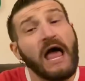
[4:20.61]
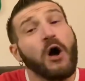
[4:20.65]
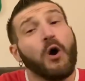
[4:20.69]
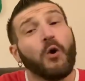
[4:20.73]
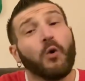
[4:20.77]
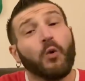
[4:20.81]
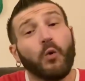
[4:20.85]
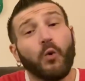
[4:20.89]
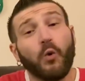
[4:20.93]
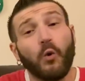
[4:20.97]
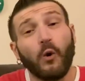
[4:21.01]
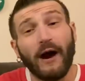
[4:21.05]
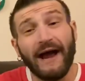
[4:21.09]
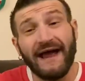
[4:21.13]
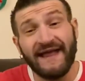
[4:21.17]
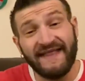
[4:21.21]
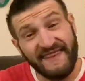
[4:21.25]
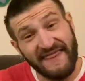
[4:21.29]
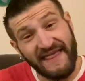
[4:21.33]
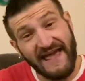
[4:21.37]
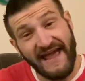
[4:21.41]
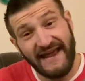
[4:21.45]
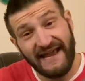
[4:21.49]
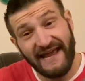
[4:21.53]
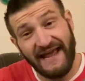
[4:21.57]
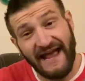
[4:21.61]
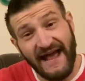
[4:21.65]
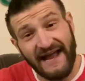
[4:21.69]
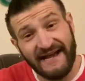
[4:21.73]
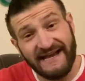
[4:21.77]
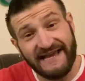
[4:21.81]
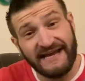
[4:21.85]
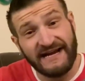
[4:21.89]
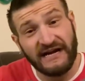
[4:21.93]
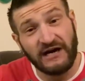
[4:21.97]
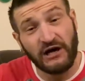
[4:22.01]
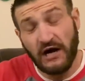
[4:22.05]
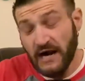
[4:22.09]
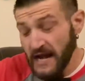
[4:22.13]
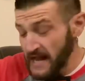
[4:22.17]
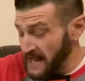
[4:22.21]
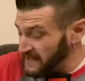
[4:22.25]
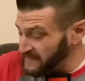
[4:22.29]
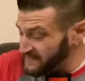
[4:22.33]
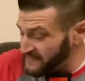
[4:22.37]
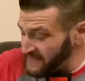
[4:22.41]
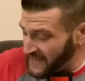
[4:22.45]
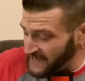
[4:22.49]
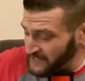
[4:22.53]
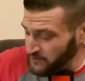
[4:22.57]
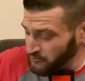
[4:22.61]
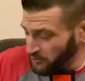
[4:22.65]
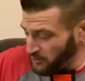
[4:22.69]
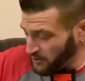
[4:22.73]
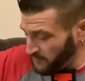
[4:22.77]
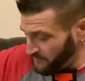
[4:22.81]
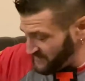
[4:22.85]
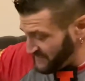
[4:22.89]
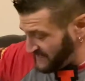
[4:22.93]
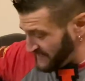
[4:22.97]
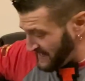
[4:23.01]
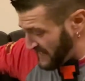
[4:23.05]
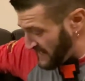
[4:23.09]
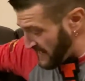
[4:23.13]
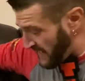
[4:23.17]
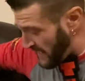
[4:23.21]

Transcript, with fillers: When they get here, they will be